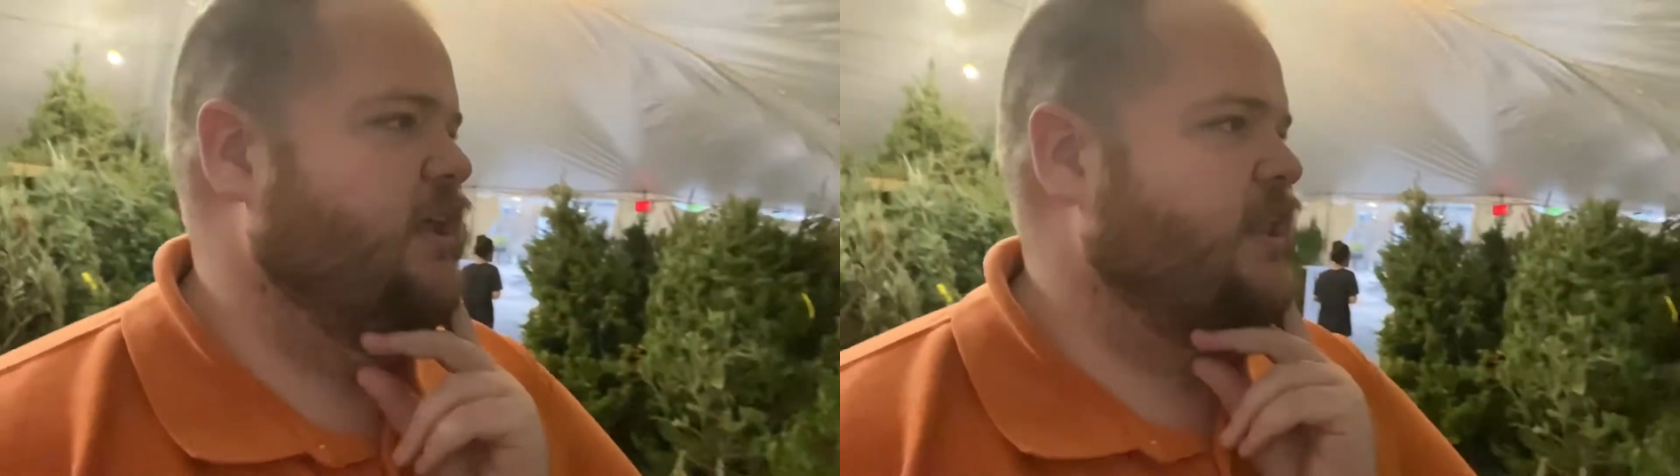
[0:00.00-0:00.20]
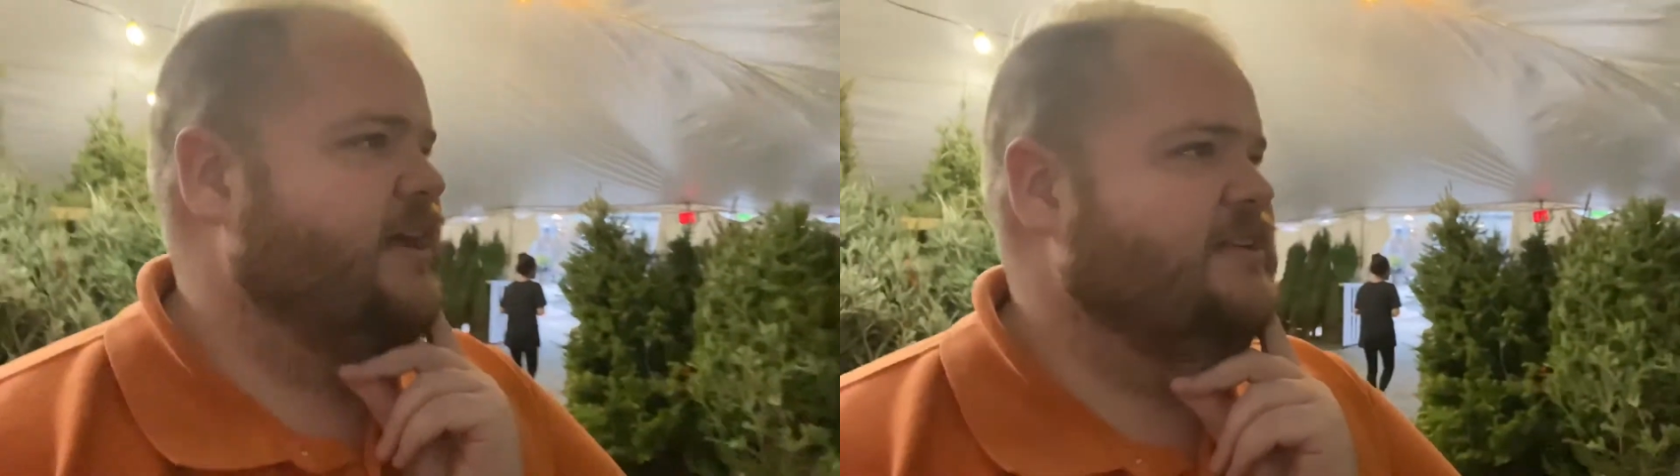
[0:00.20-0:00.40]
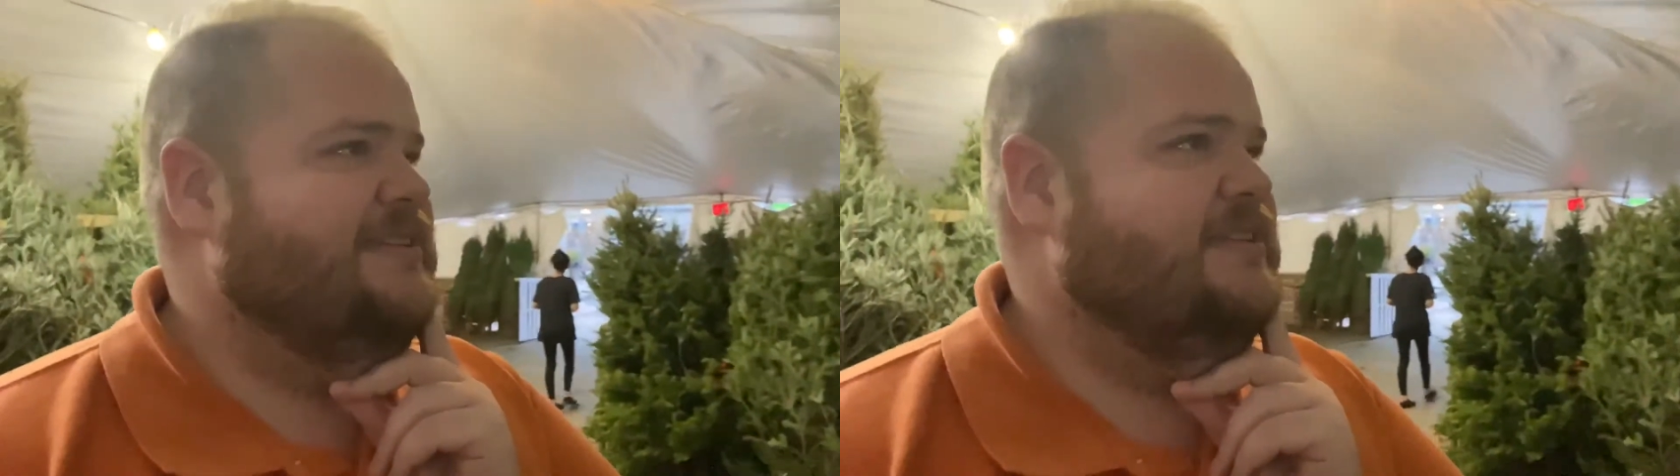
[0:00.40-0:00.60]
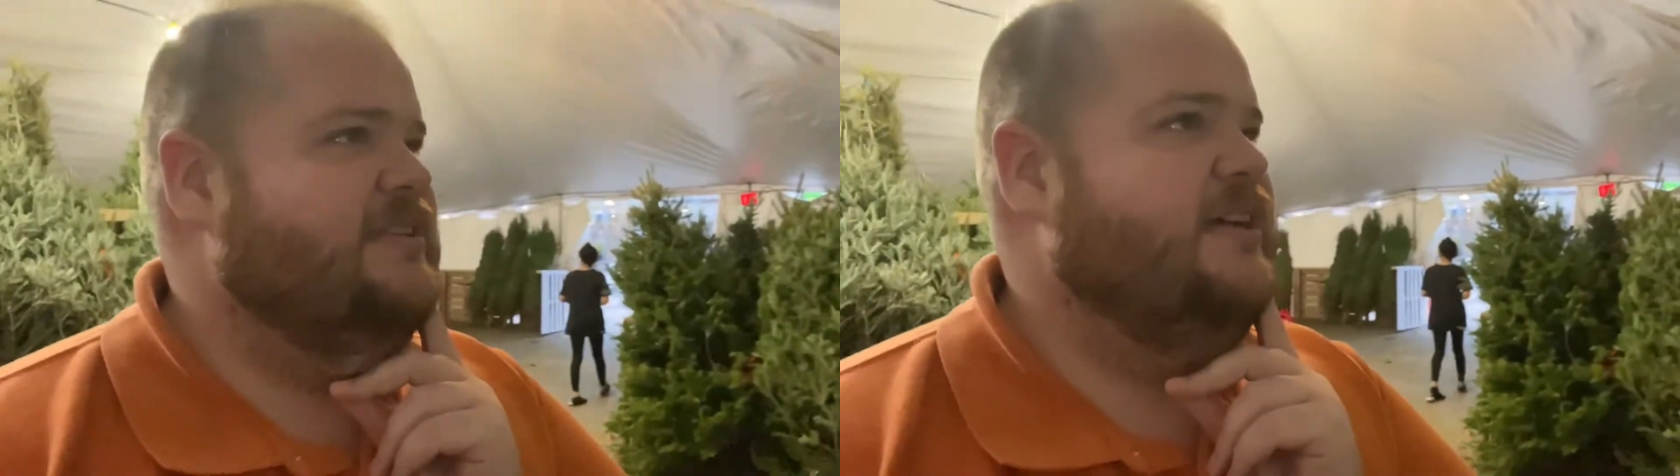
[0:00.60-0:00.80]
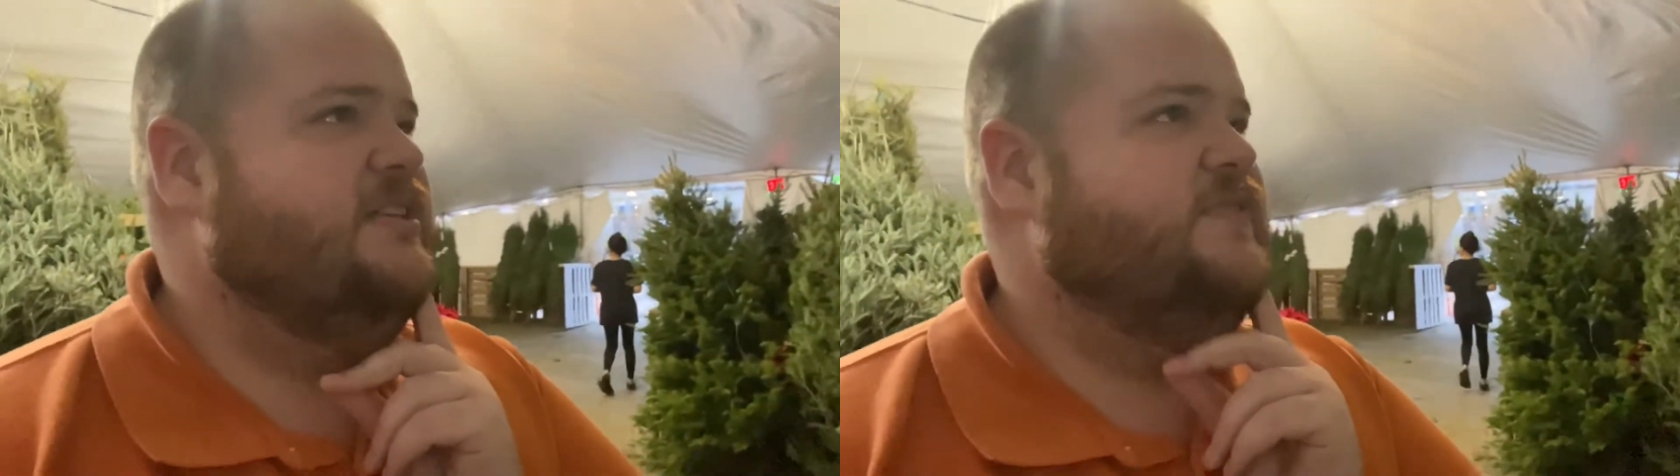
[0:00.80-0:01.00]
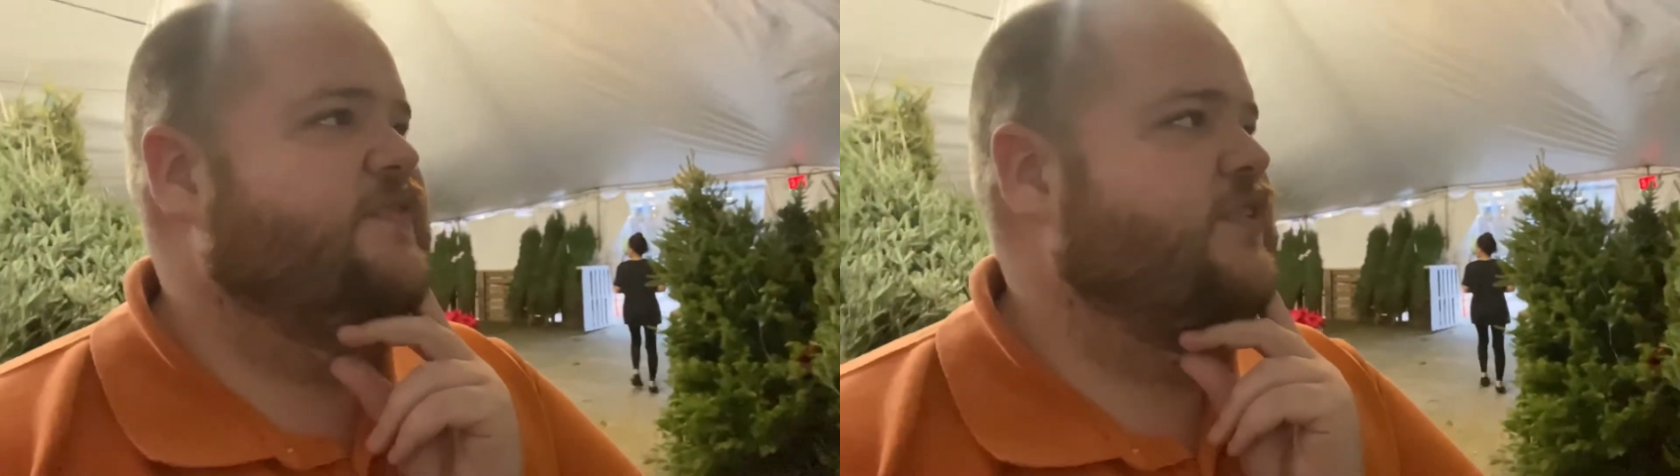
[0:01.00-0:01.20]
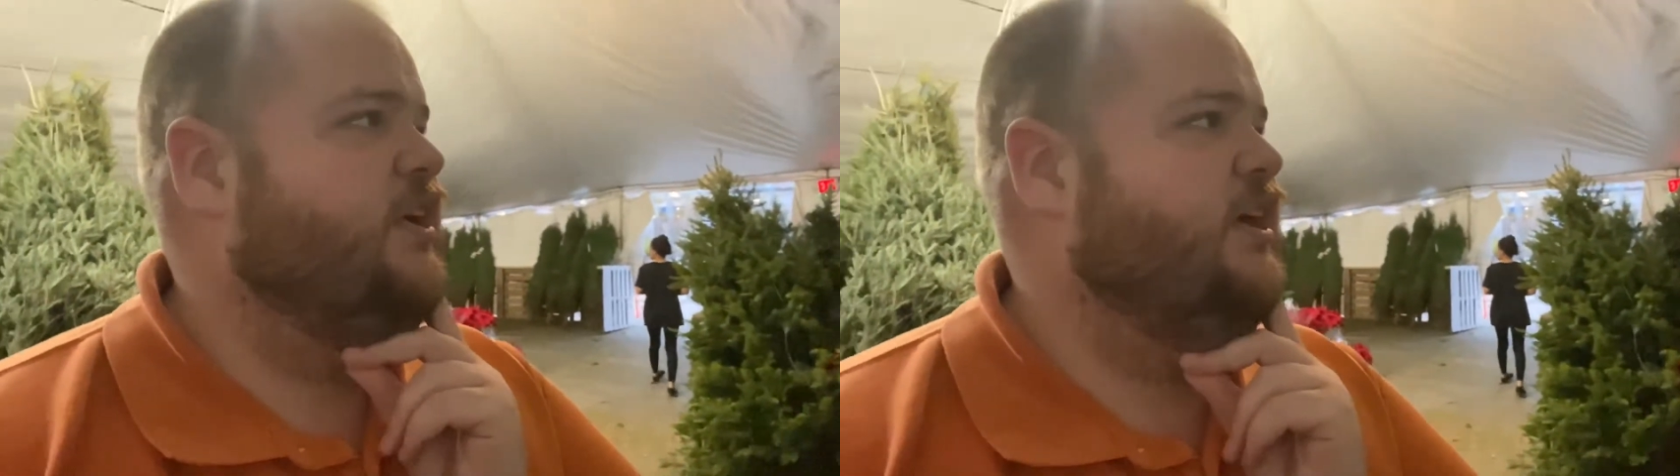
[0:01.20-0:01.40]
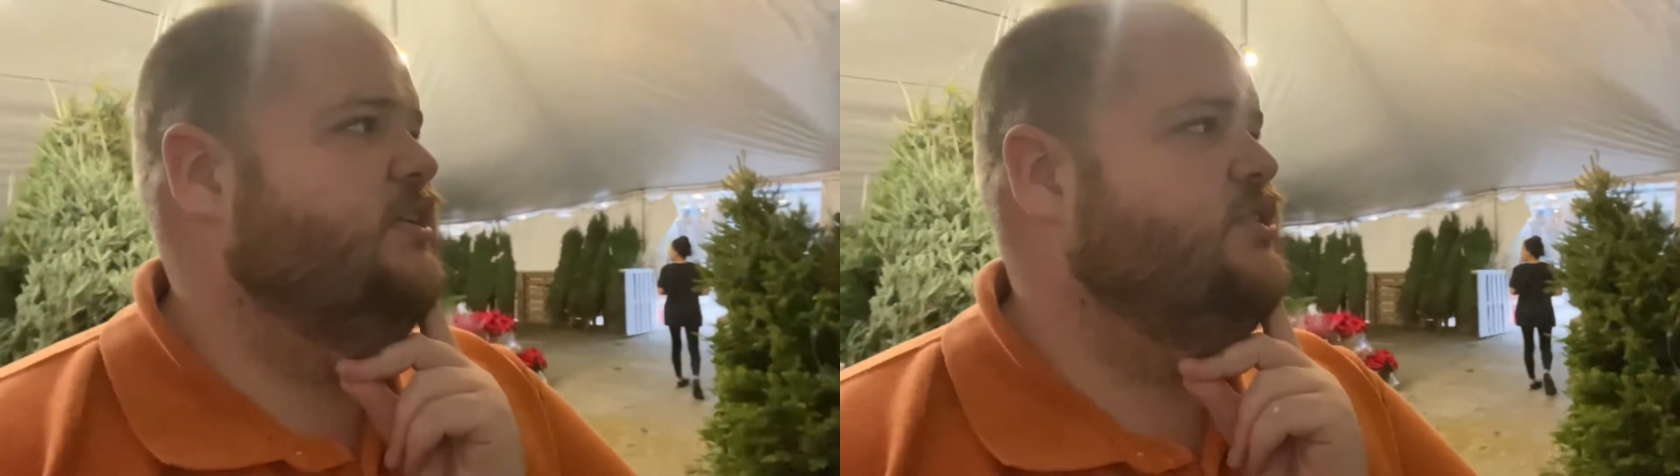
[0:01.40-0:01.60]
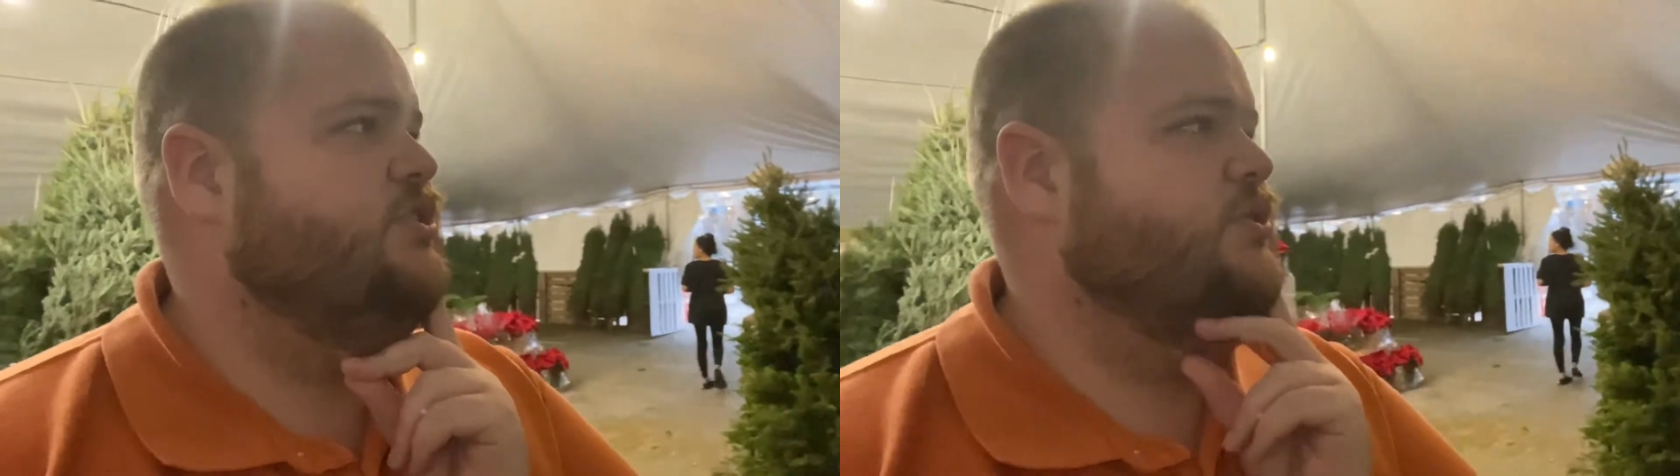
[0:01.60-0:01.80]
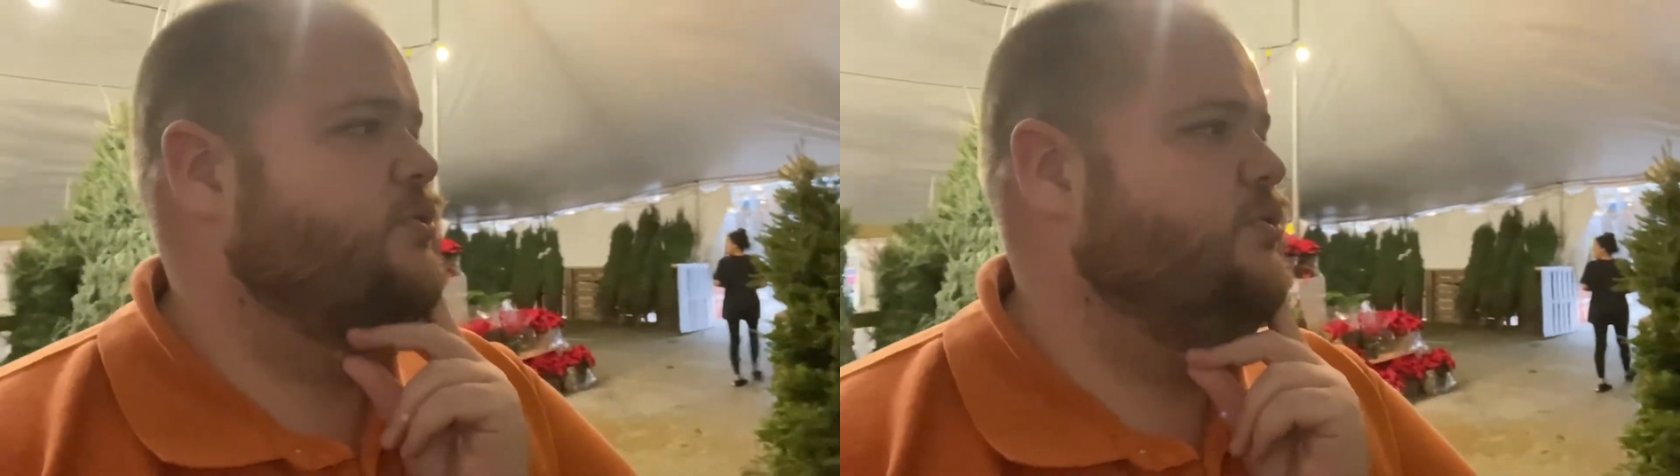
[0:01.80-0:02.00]
like a six foot
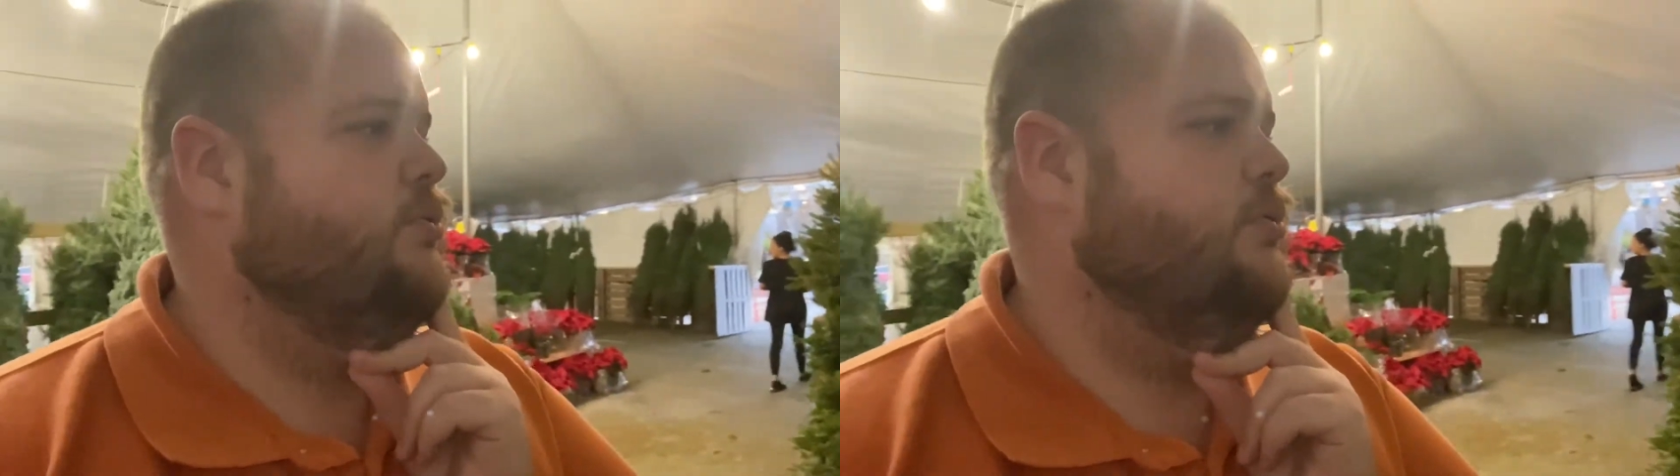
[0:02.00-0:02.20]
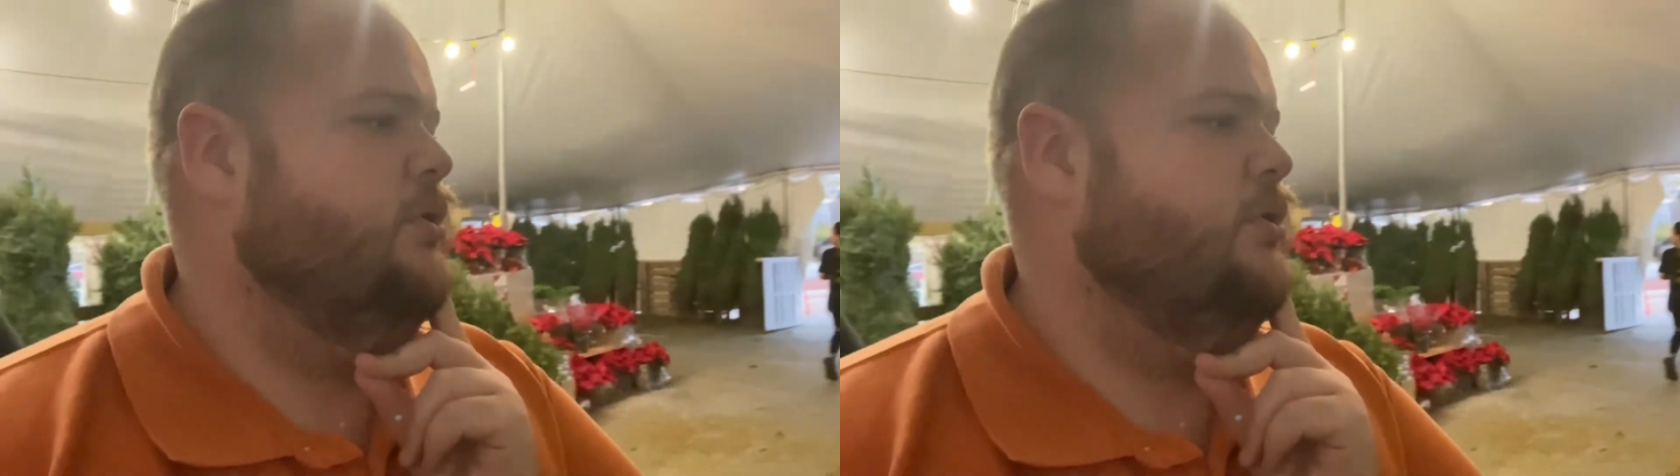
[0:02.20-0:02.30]
to